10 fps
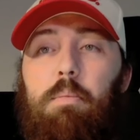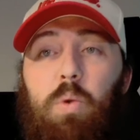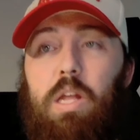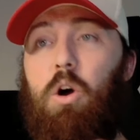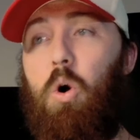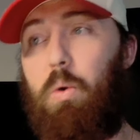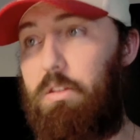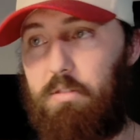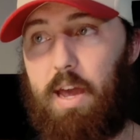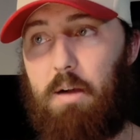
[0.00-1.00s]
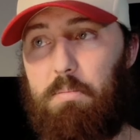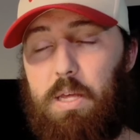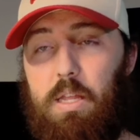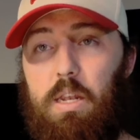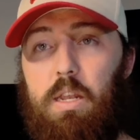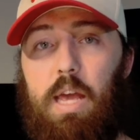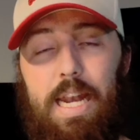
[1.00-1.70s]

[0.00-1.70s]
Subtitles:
We can always tap in